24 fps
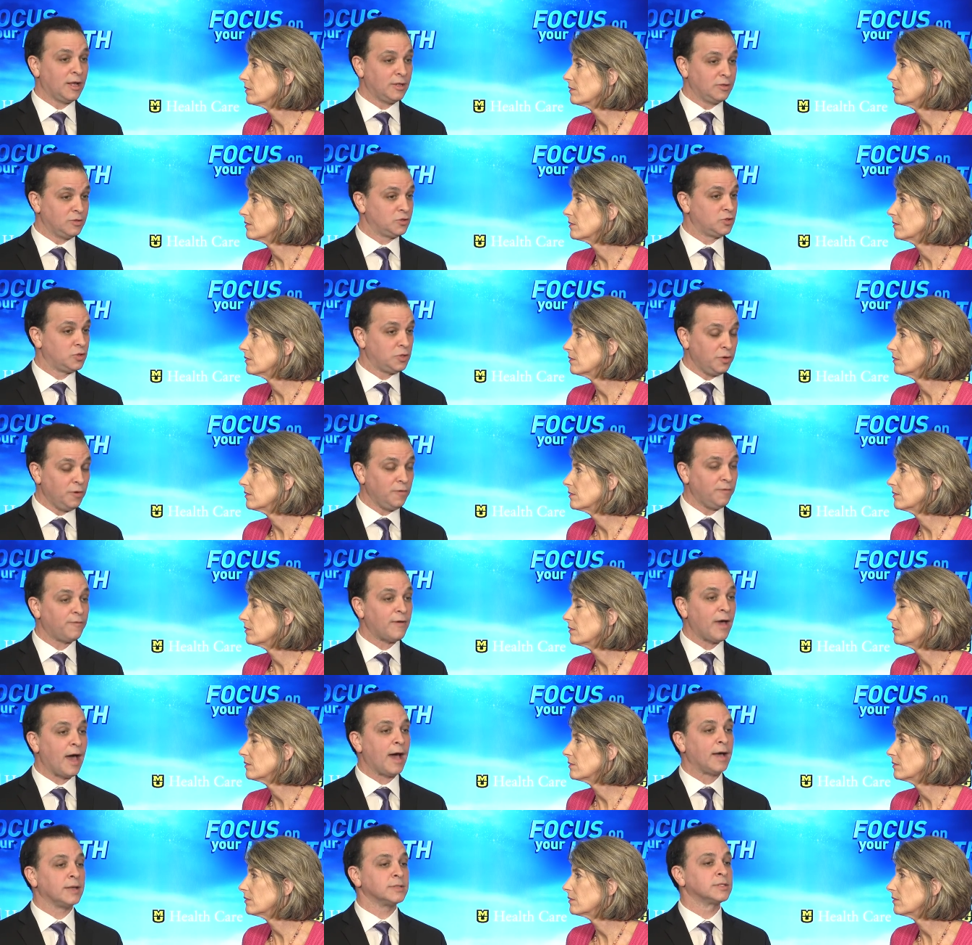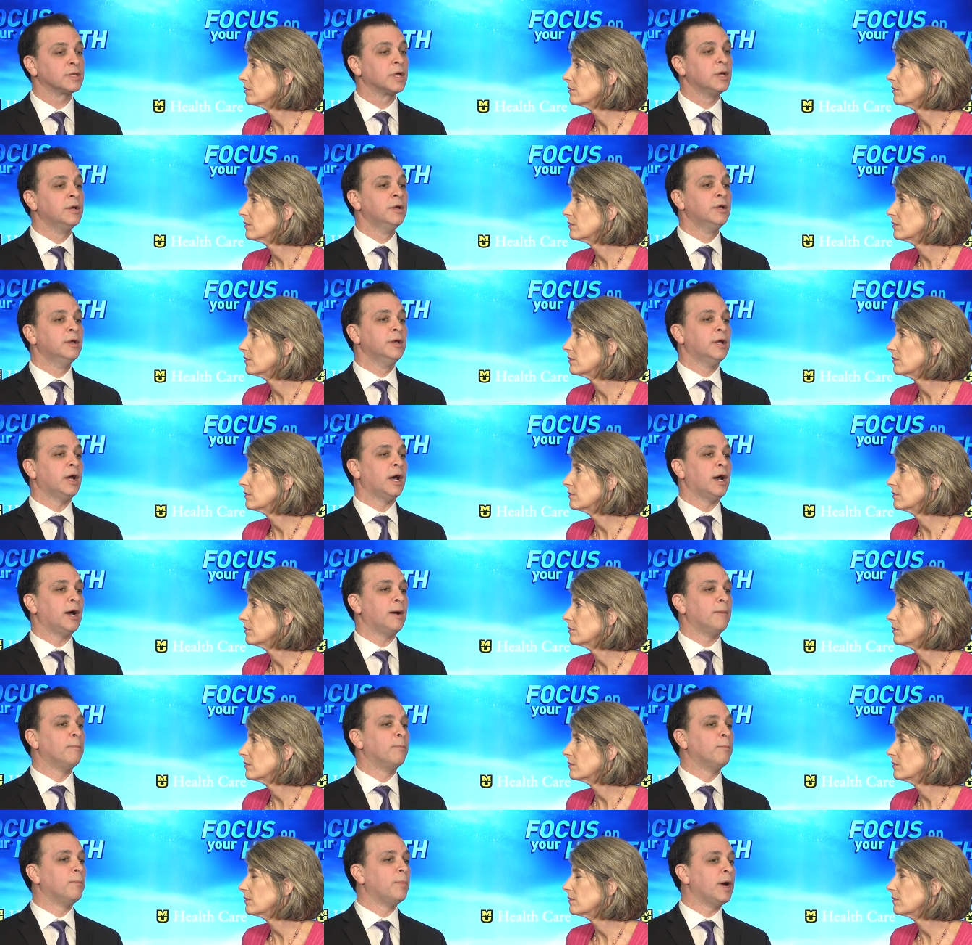Speaker 1: too fast.
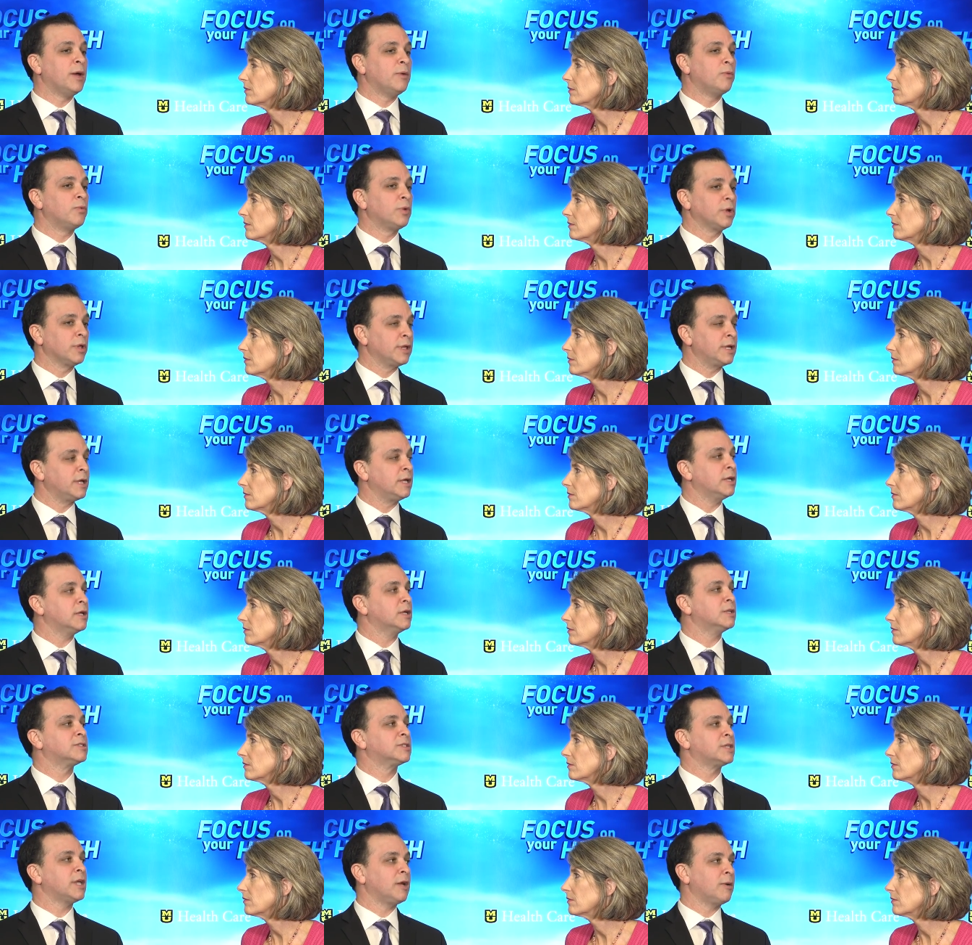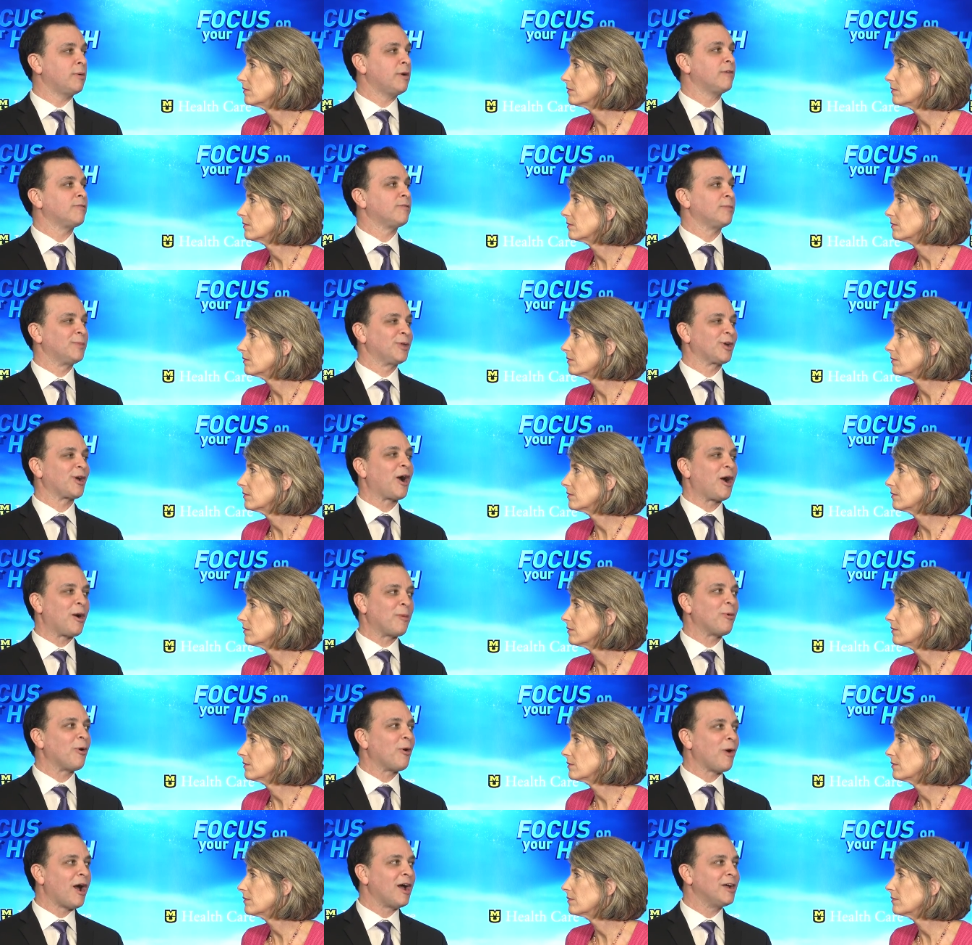but really, stay away from the
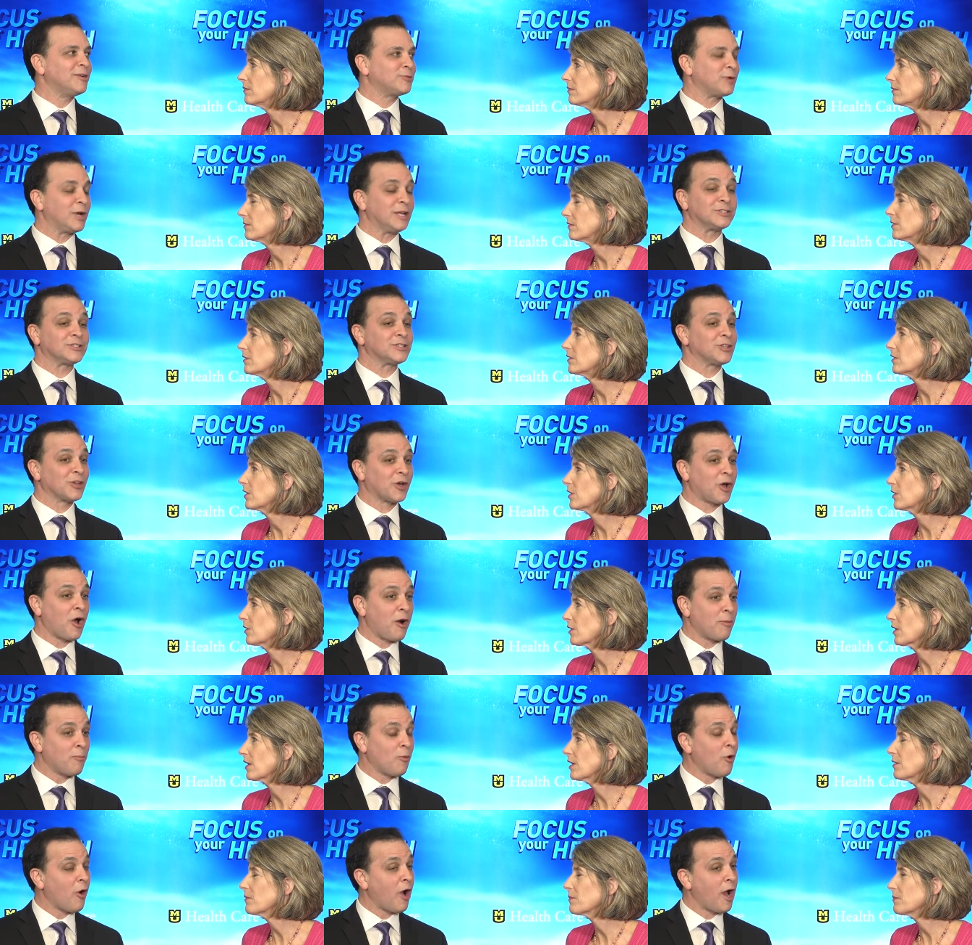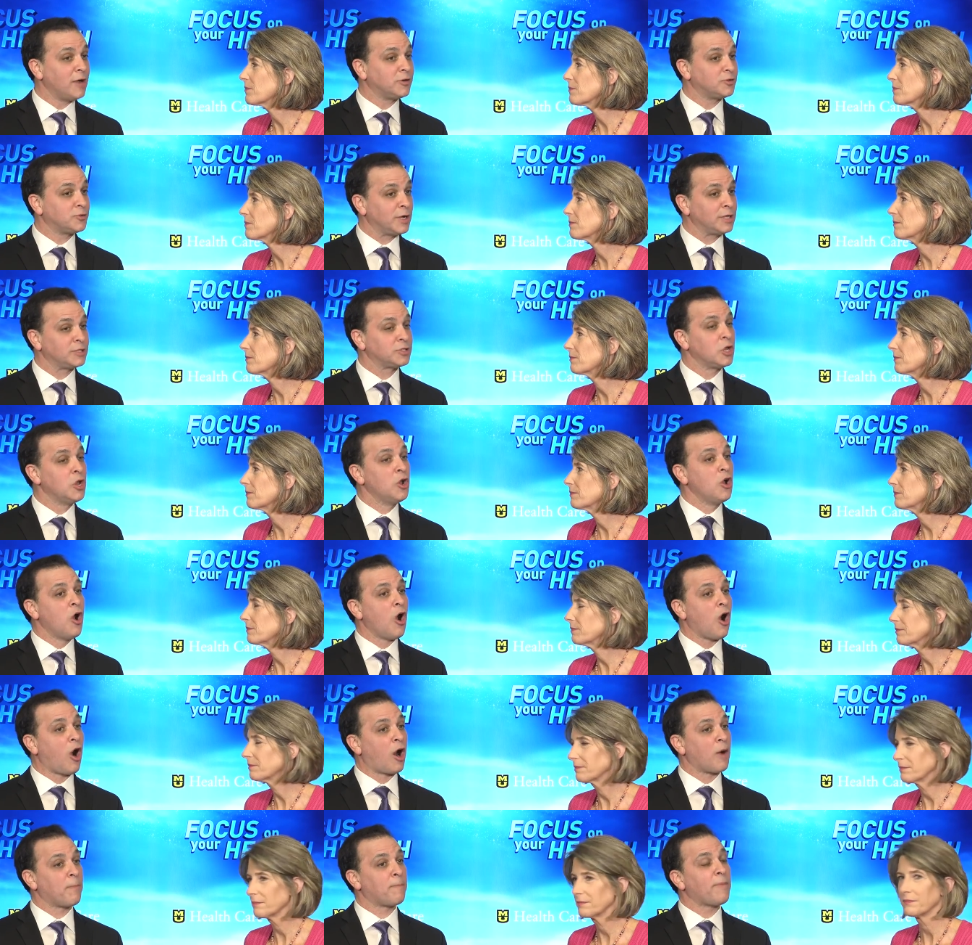carbohydrates. The carbohydrates
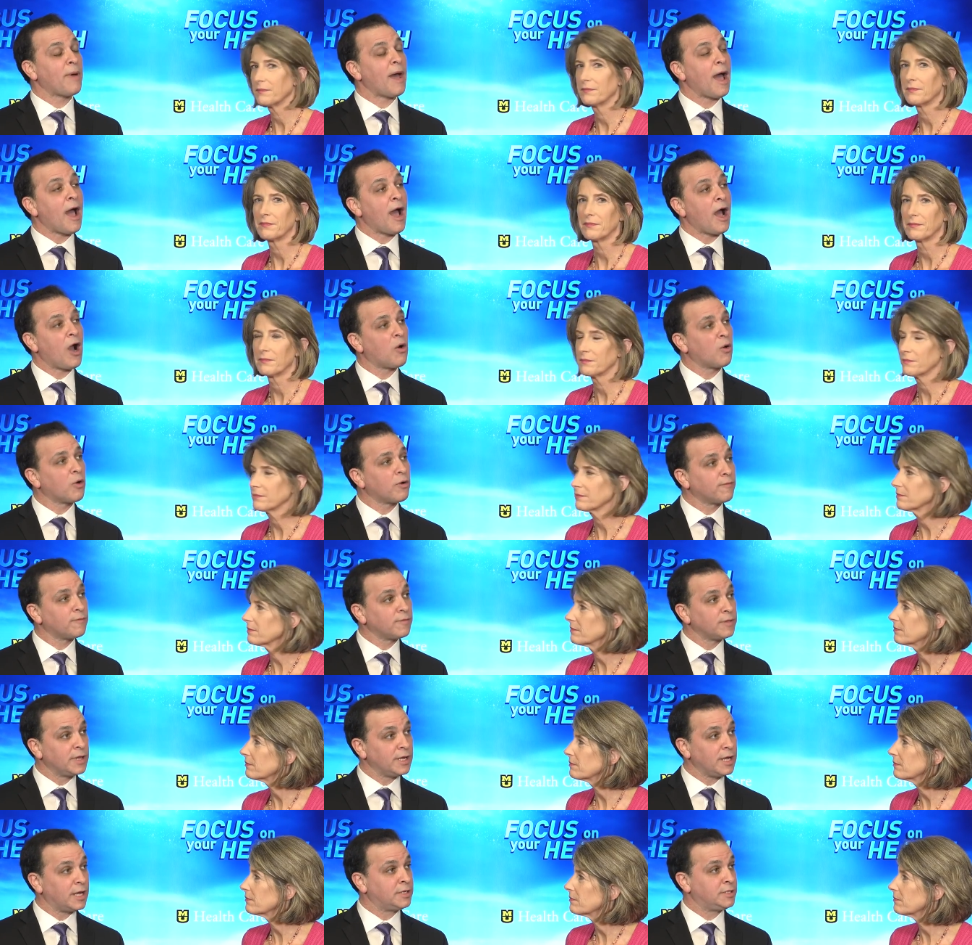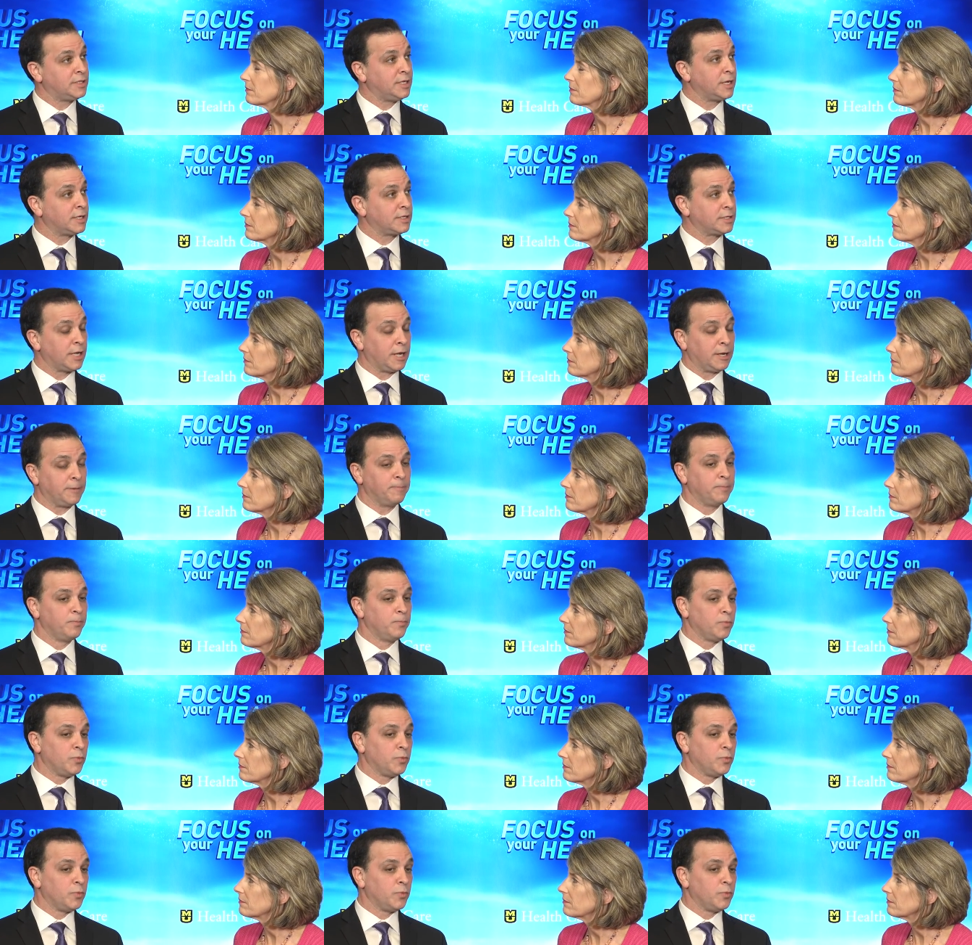are powerfully addicting.